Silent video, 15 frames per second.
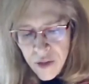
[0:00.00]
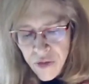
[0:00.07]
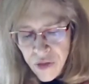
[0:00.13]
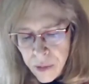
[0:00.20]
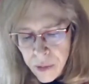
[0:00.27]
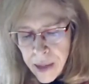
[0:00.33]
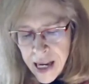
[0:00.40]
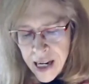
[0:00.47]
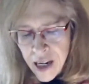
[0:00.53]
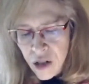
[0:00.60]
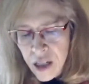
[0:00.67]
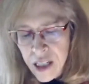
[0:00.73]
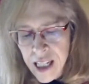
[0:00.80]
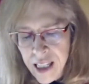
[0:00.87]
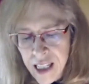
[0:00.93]

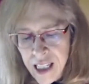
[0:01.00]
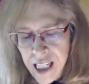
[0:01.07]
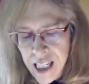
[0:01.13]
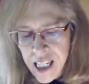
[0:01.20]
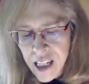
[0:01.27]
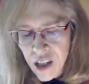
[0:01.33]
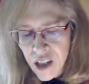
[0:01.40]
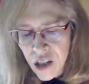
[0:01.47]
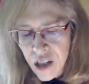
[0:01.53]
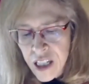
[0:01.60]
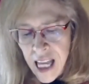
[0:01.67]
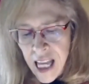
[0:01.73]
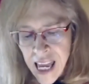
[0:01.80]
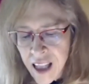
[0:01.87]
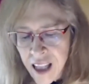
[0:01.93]
filmmakers, and singers
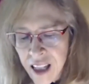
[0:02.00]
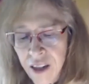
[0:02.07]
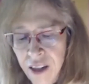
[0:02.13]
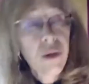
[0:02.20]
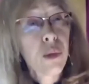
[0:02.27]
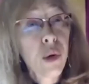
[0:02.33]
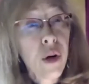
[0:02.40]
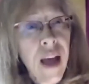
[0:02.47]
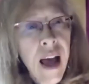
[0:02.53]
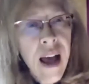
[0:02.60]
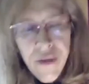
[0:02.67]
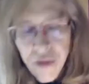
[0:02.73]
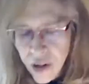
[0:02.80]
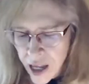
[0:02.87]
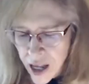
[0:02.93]
hailing from North
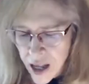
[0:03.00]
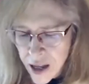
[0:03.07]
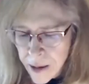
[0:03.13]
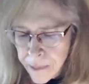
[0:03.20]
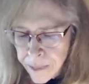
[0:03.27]
Africa.